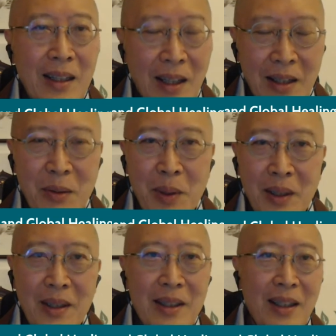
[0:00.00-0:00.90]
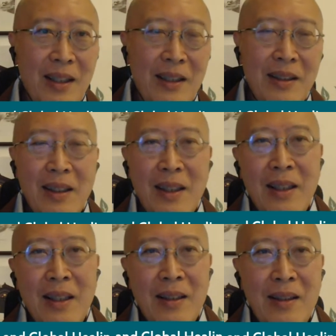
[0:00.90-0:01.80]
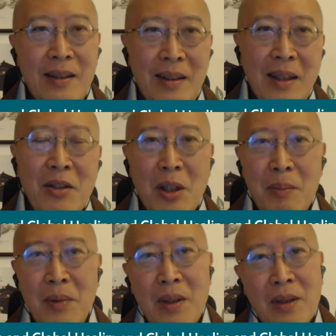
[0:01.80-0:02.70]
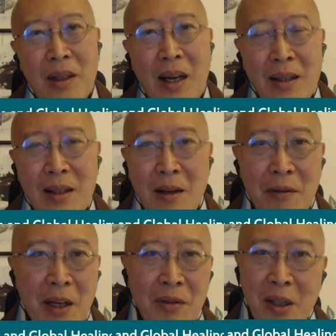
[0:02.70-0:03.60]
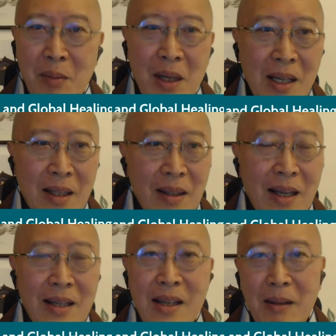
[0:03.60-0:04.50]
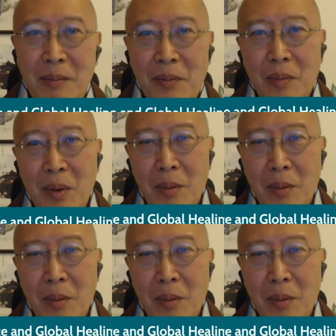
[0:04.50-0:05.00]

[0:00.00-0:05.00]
guys, but their job to last like 5-10 minutes and that's it.